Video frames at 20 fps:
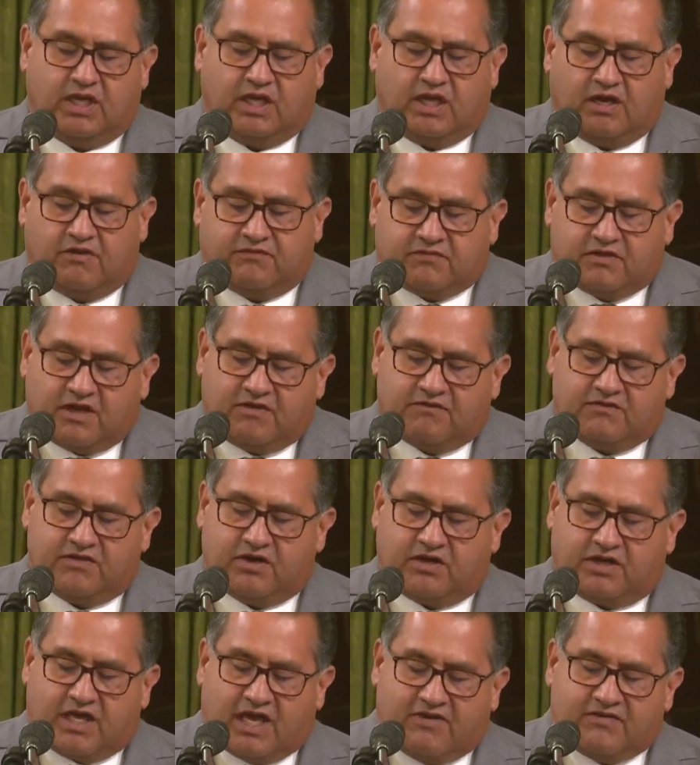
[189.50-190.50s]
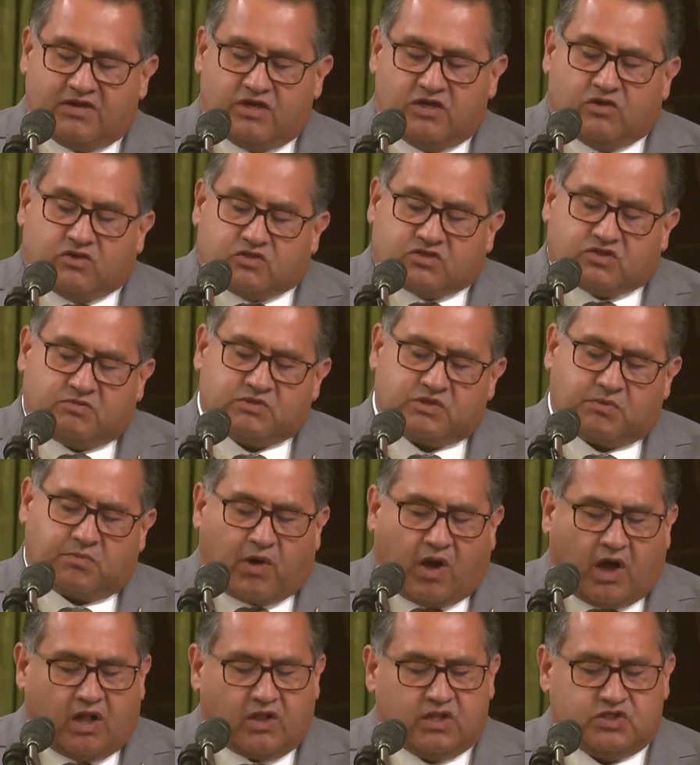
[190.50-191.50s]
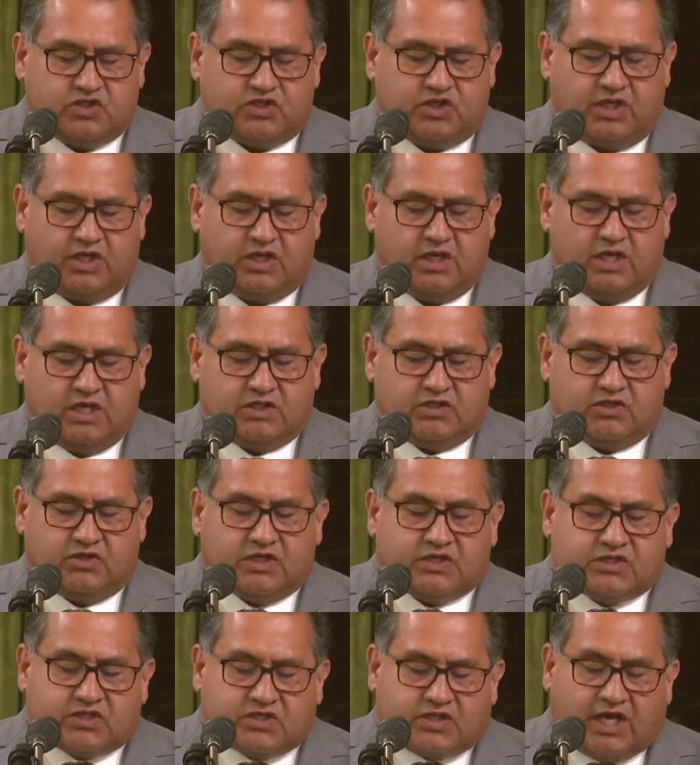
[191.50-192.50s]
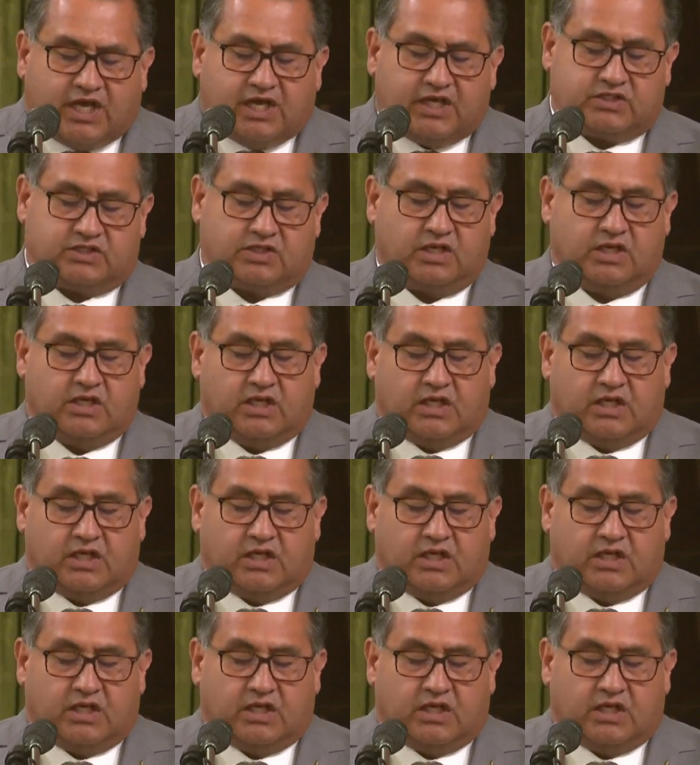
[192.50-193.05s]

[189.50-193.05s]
of Governor Gavin Newsom's apology to the state's